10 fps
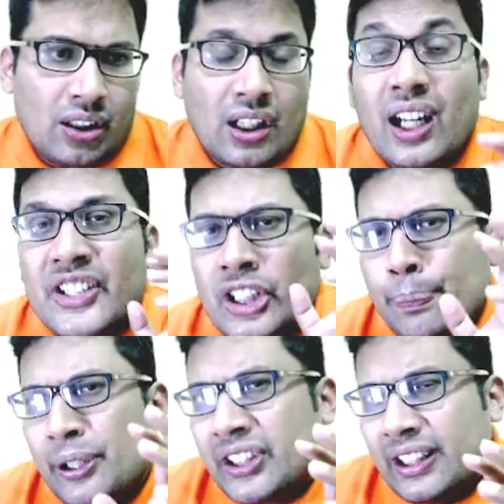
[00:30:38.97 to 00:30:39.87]

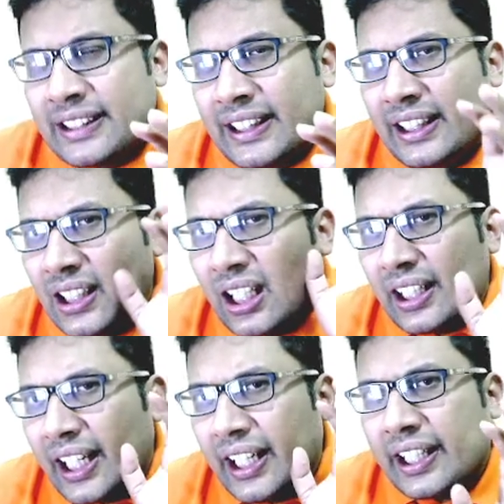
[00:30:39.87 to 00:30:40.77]
Constipation is seen,
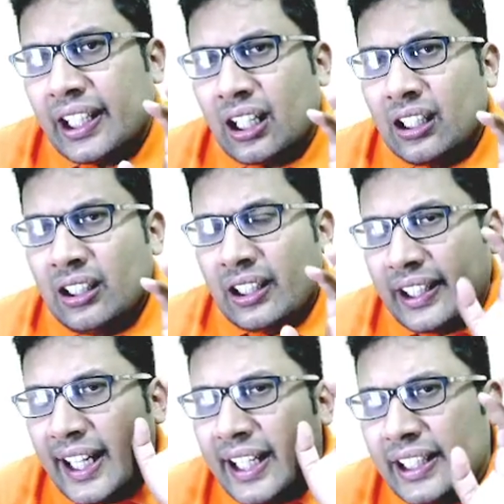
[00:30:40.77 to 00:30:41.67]
not diarrhea.
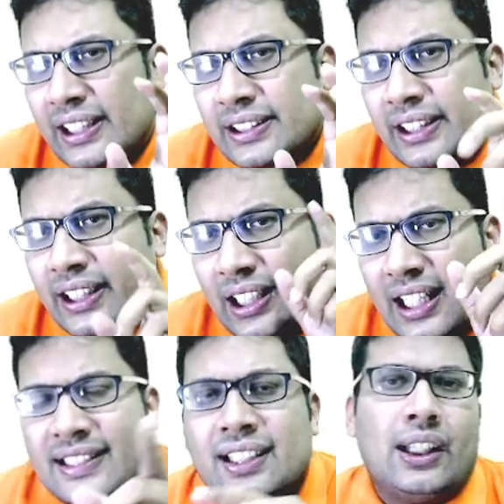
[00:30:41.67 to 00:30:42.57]
Diarrhea seen in
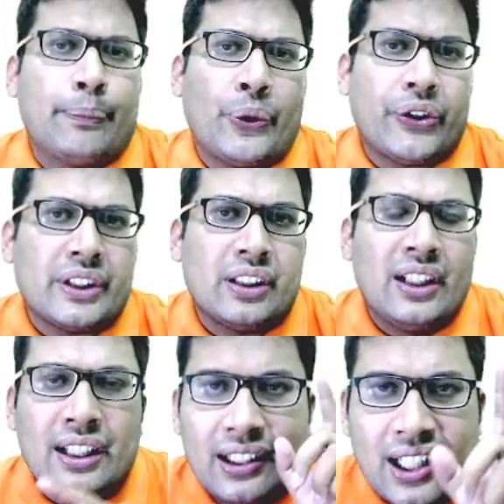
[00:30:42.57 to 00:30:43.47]
arsenic poison.
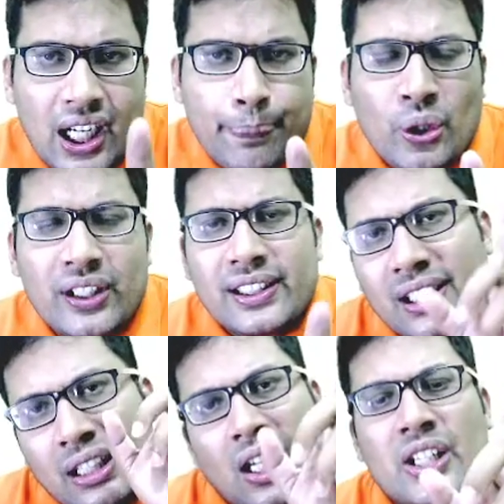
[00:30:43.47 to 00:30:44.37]
Lead
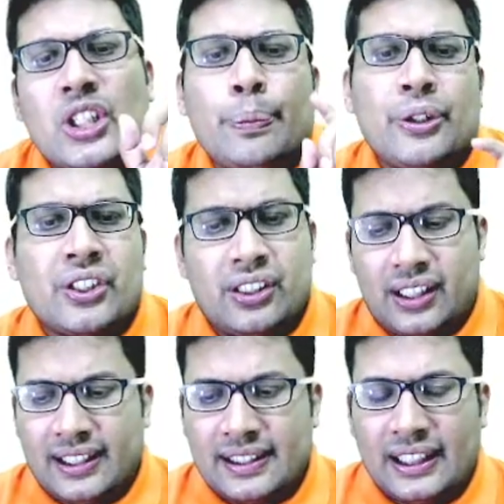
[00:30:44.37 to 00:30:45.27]
poison, constipation
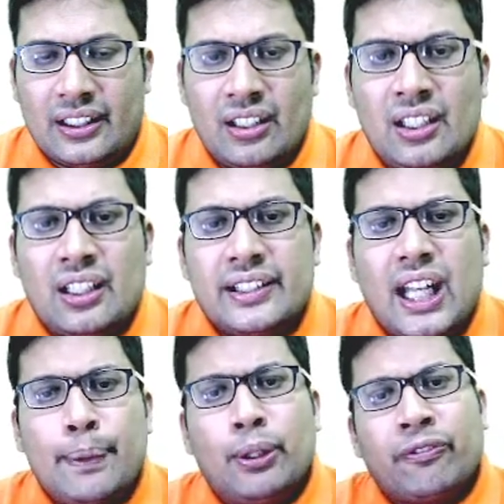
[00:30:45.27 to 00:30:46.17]
that is seen.
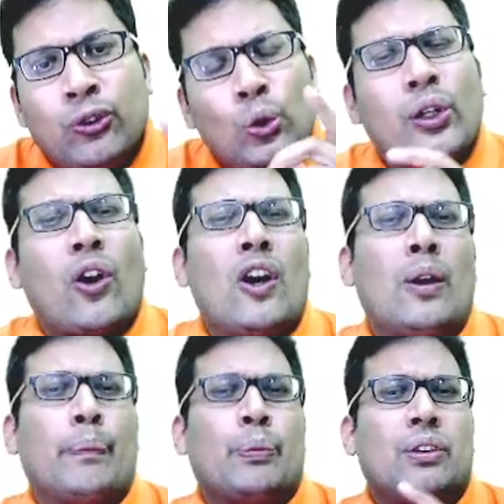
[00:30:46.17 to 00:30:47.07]
There will be foot
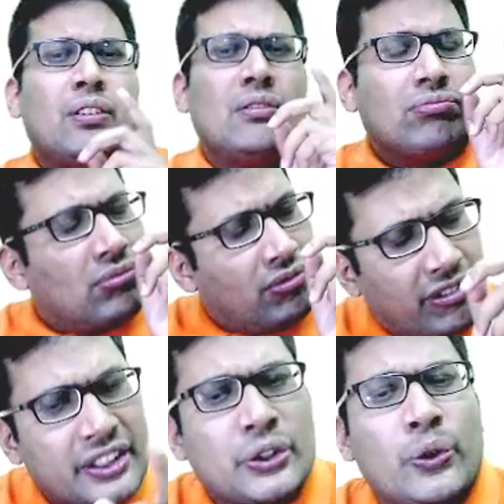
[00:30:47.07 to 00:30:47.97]
drop,
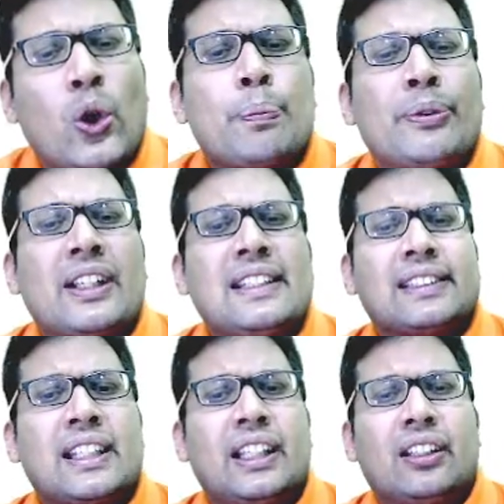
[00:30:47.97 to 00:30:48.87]
wrist drop that is
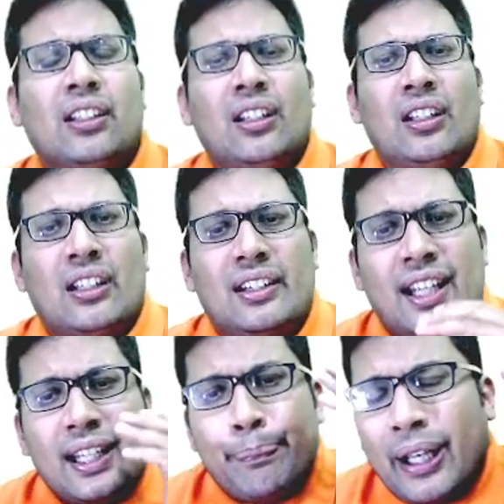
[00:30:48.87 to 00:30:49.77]
seen.
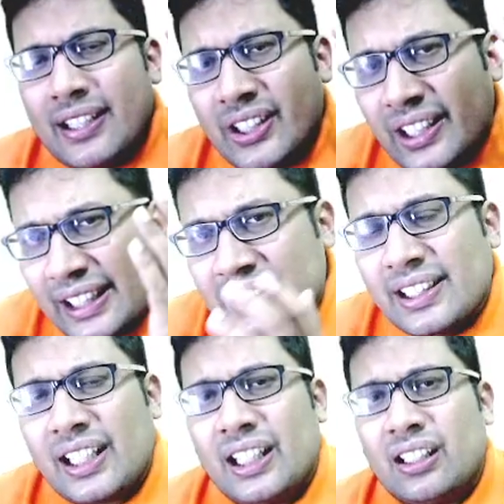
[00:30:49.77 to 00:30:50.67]
Lead bands on
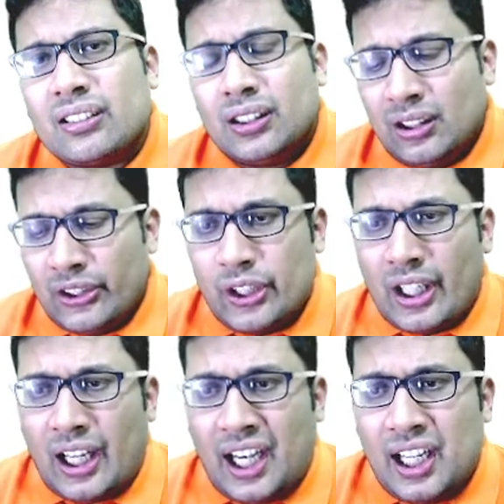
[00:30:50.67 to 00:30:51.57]
x-ray.
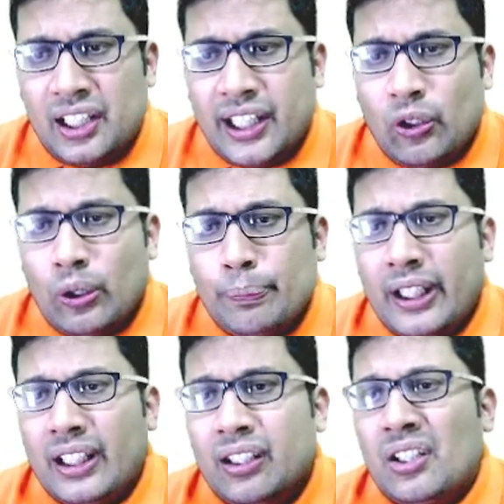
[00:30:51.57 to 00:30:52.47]
And there will
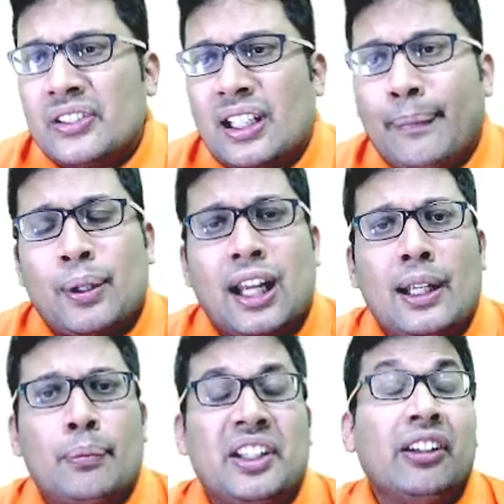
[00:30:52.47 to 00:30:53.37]
be
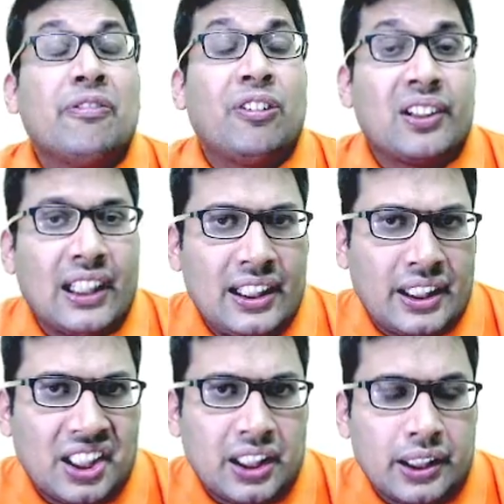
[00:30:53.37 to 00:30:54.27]
sometime
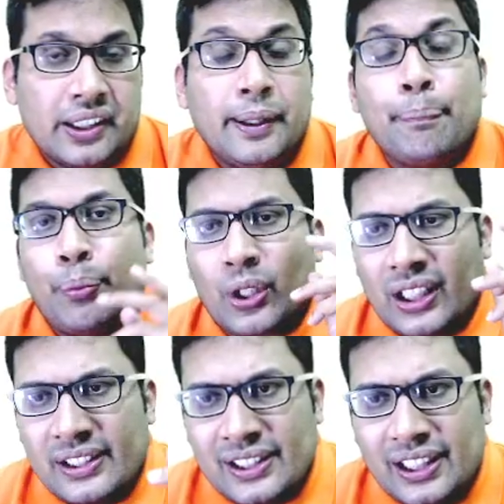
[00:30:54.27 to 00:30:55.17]
infertility,
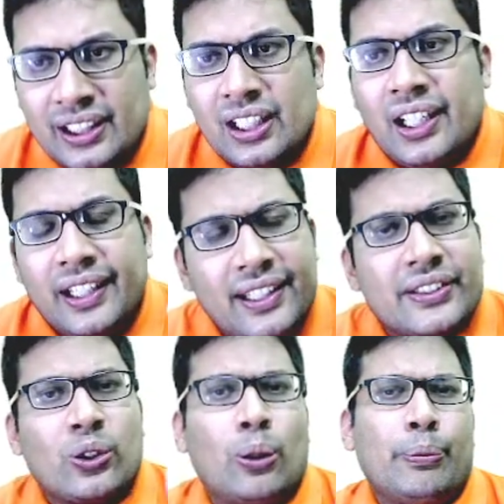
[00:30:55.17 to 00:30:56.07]
impotency,
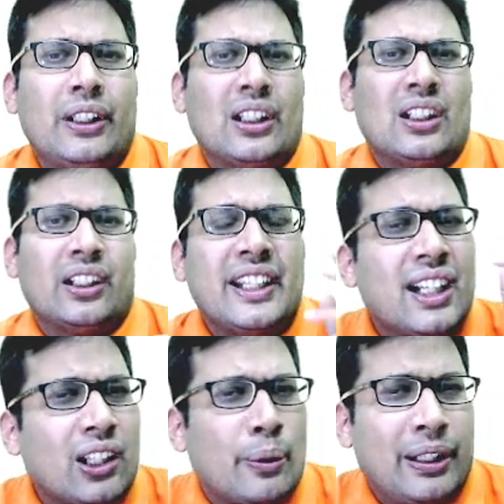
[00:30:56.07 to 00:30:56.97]
insomnia,
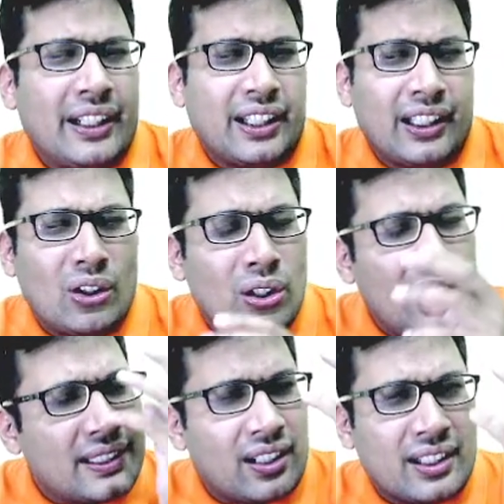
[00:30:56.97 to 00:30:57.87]
irritability. All
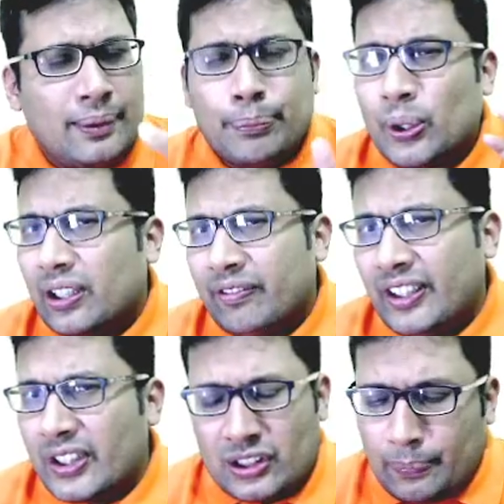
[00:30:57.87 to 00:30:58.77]
these are the important
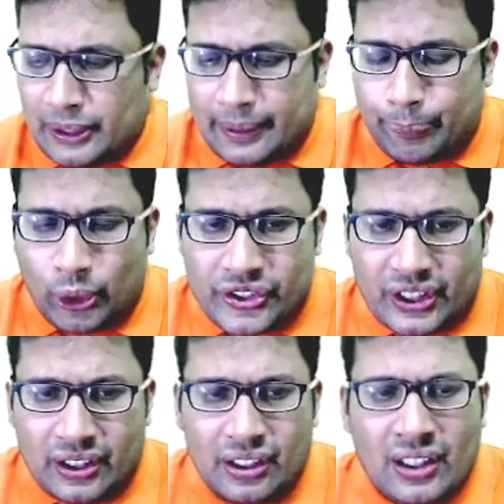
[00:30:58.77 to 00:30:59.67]
features of lead
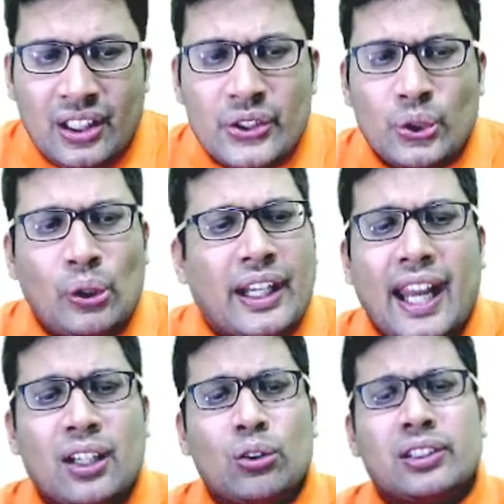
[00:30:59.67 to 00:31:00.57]
poison. So
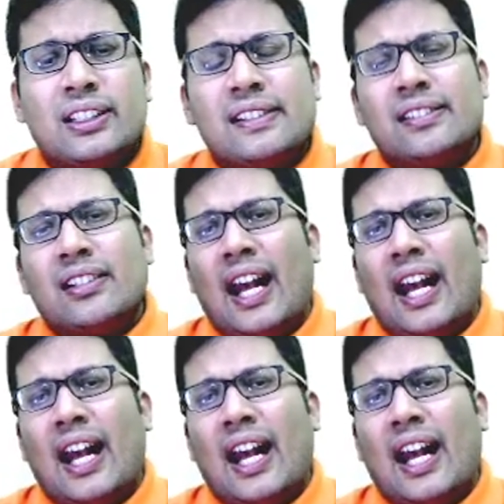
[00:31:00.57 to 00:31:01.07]
diagnosis